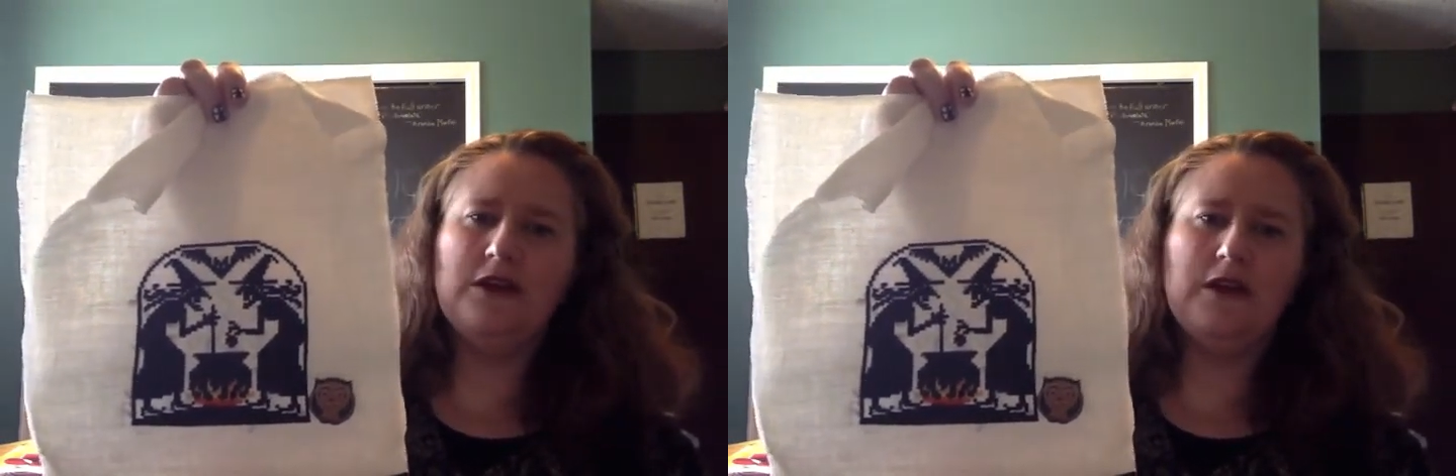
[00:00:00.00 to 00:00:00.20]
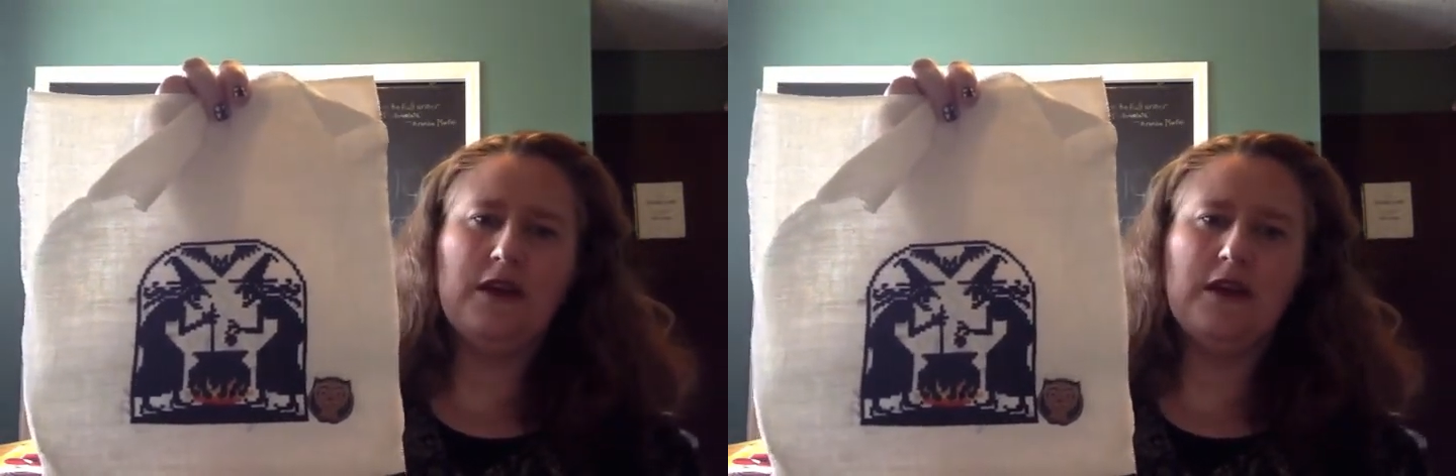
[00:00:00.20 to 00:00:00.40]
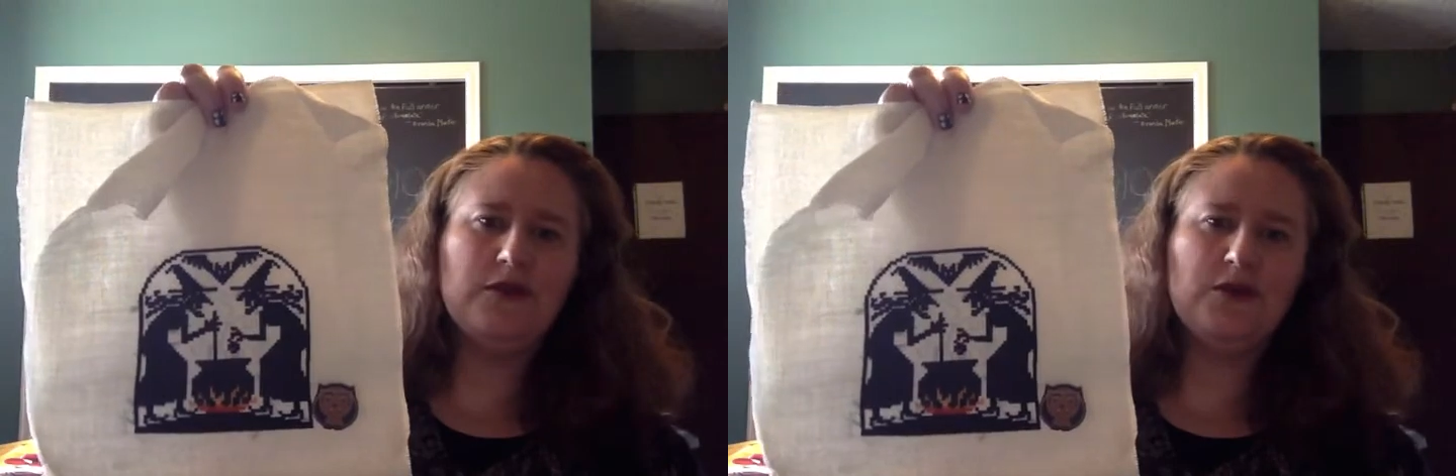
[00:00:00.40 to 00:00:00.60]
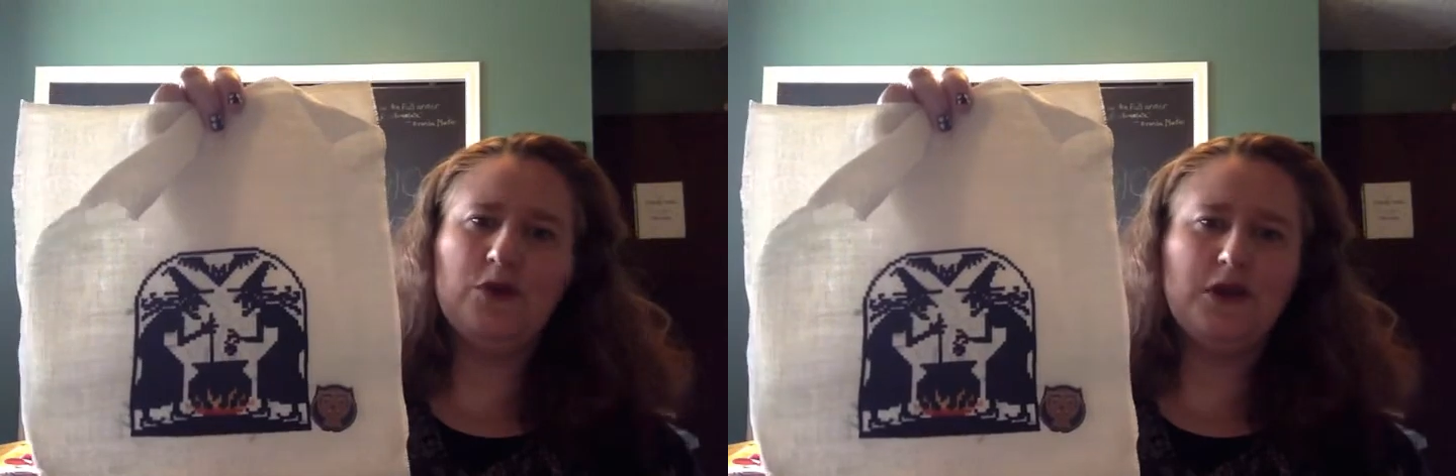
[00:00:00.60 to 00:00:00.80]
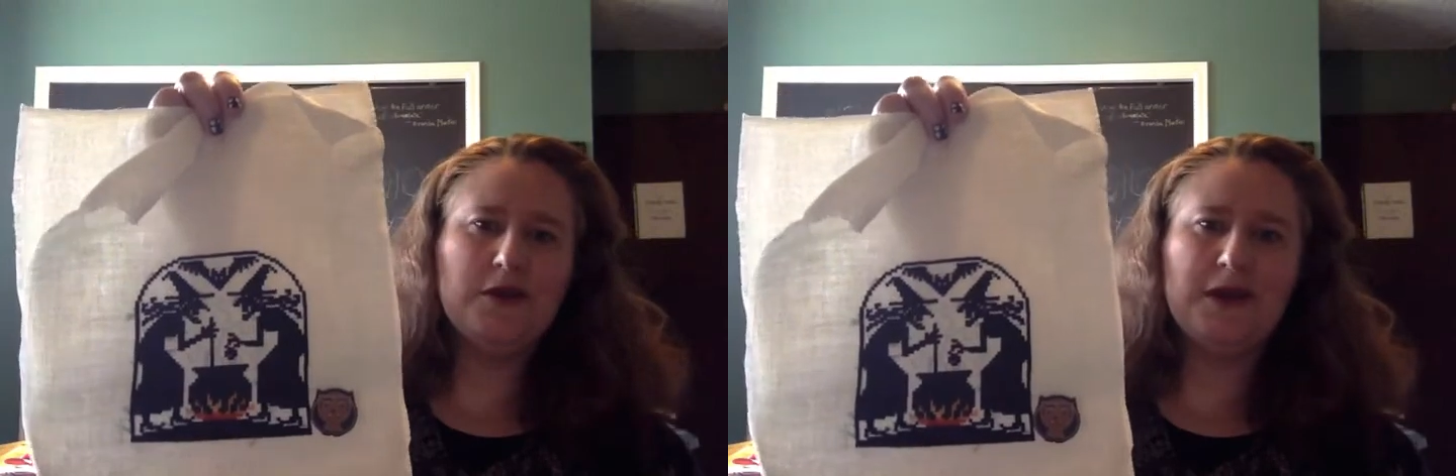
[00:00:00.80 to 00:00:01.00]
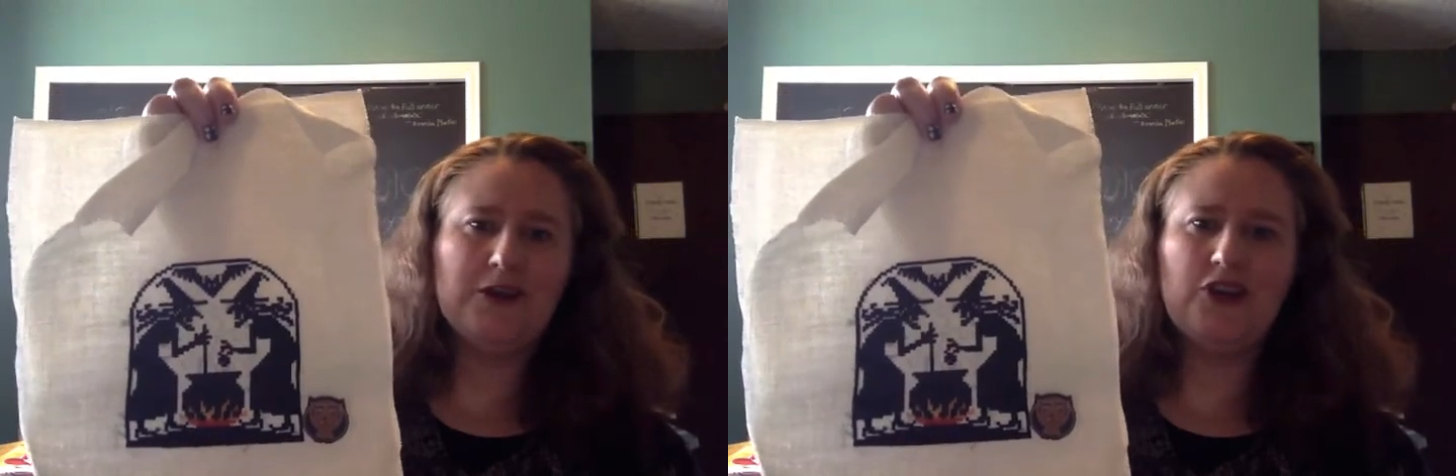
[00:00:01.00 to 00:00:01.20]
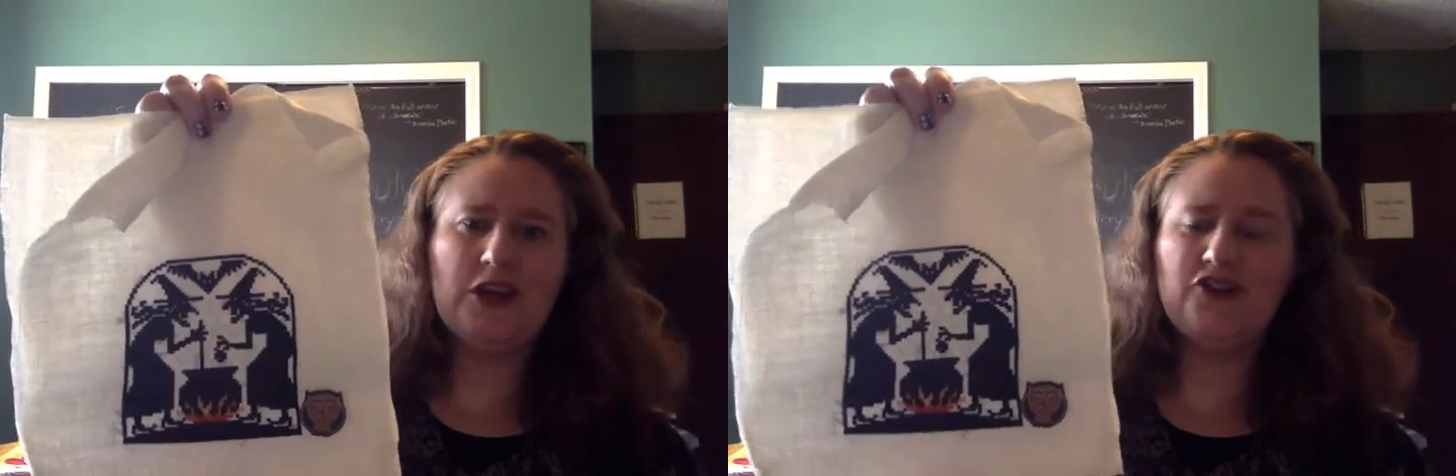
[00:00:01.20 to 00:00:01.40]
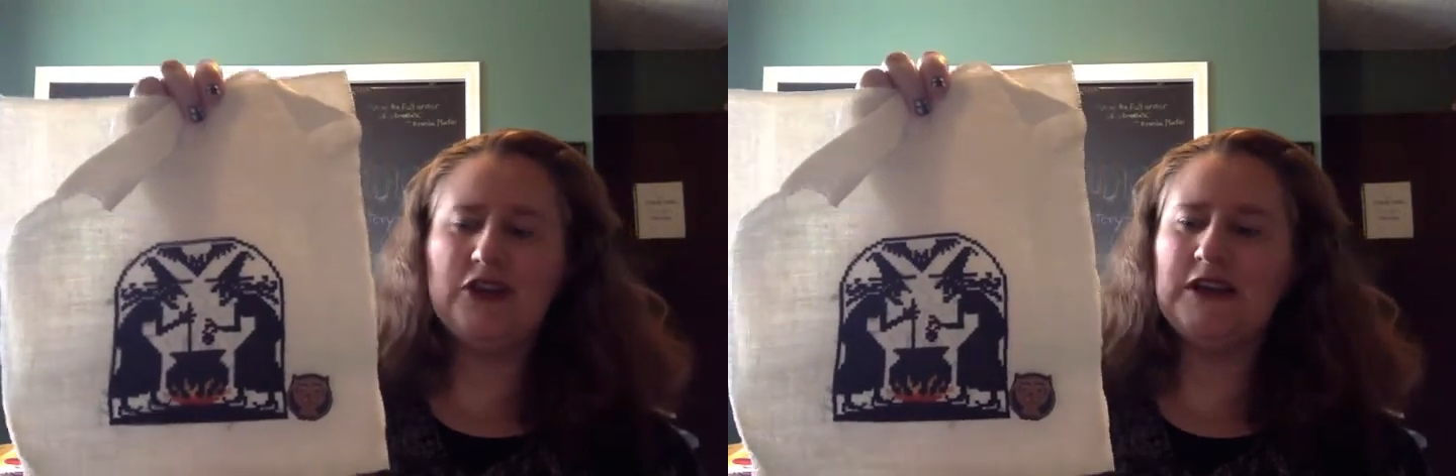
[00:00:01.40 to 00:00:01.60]
and not have to worry about
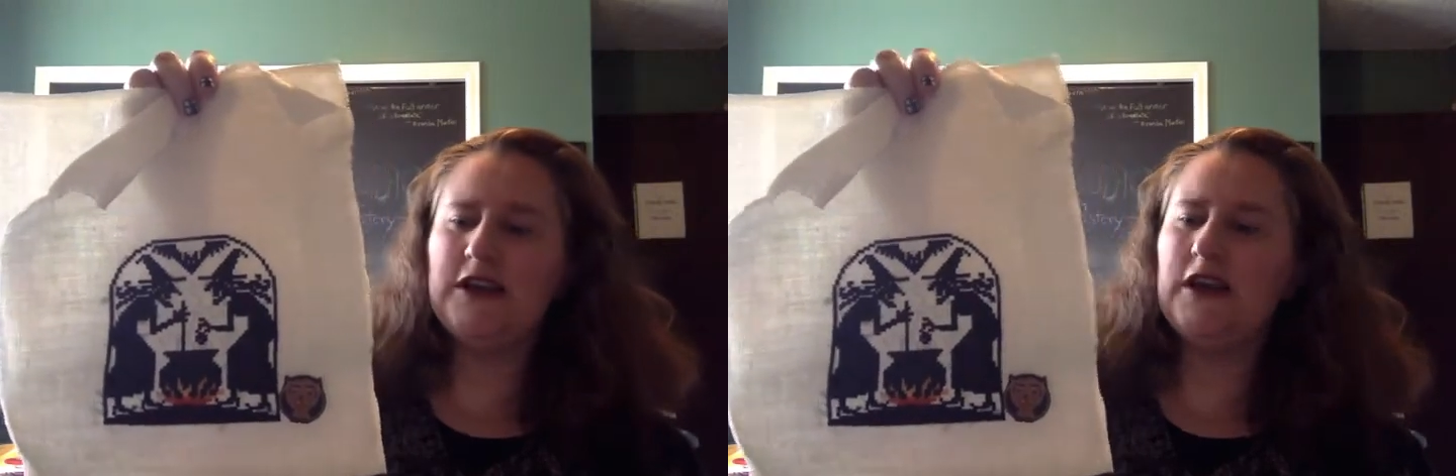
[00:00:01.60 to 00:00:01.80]
changing.